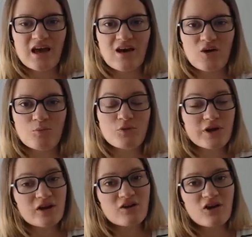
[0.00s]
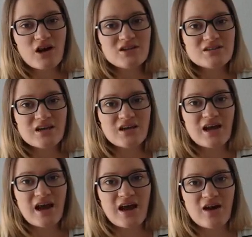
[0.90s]
or bring across, and
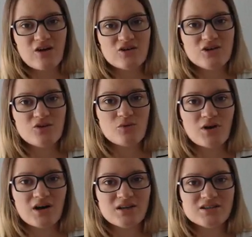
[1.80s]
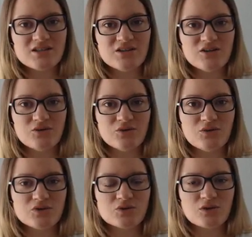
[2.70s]
how do you want
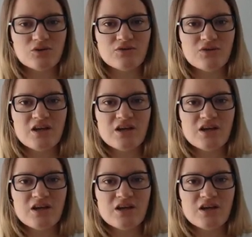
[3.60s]
to sort of